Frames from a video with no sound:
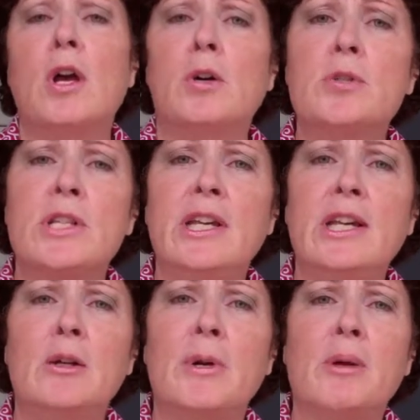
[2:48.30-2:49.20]
who's
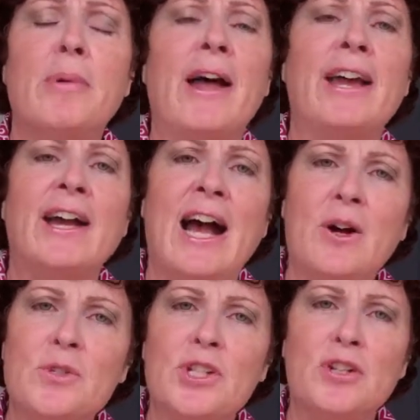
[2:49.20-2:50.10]
thinking about buying a
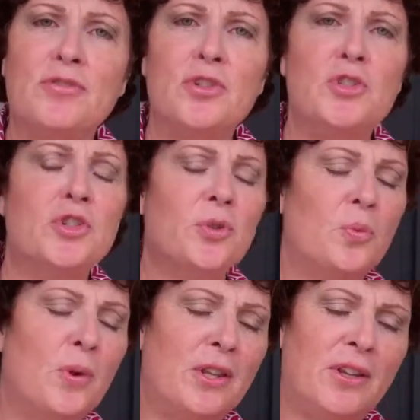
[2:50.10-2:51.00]
house in the future,
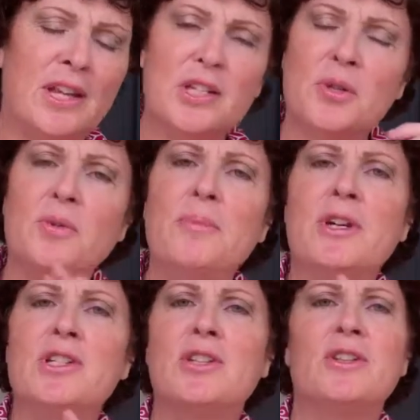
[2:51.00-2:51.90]
whether that's 3
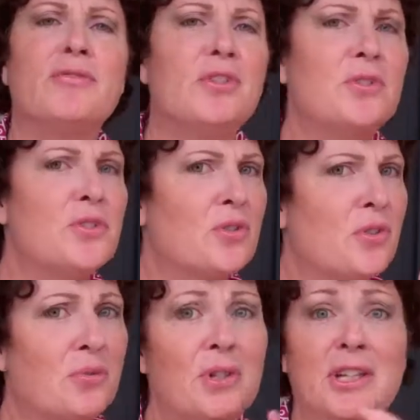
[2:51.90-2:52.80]
months in the future,
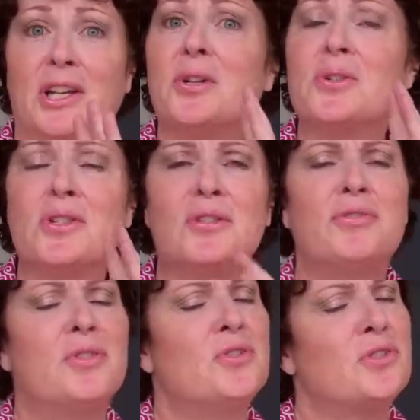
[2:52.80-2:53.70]
3 years in the
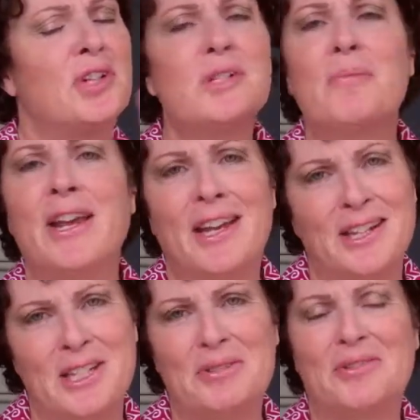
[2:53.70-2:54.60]
future, doesn't make
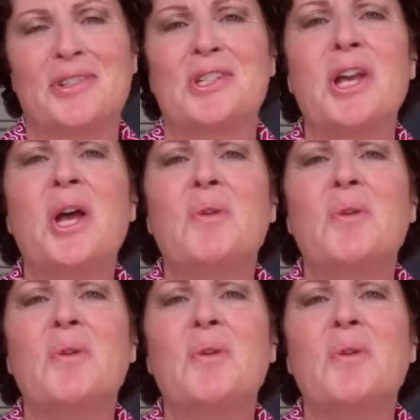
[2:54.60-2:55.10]
any difference.